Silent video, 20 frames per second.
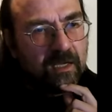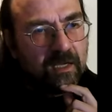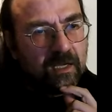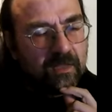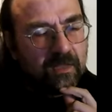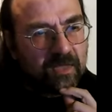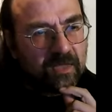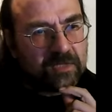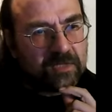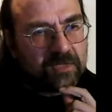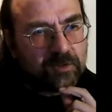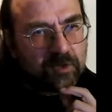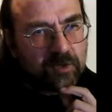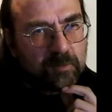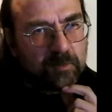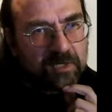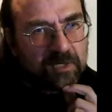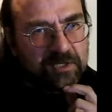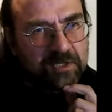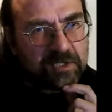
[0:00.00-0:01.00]
that
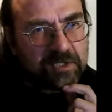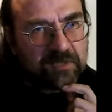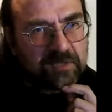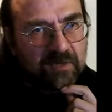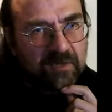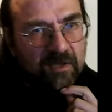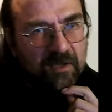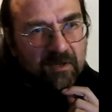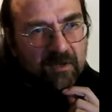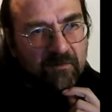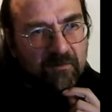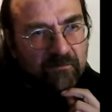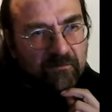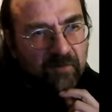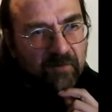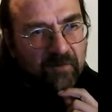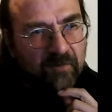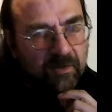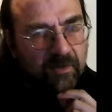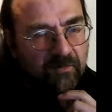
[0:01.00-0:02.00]
argument? Just
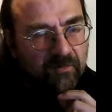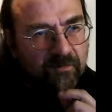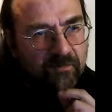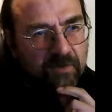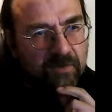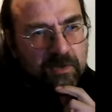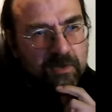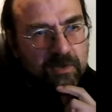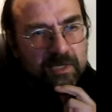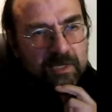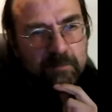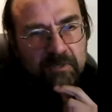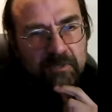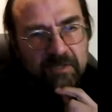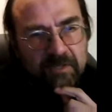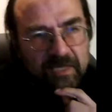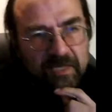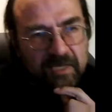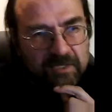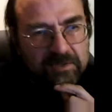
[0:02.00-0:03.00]
follow through the
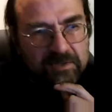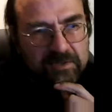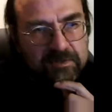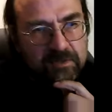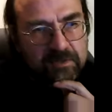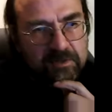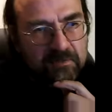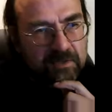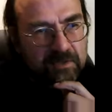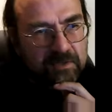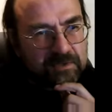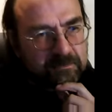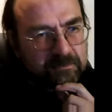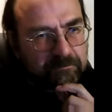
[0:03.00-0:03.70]
implications of it,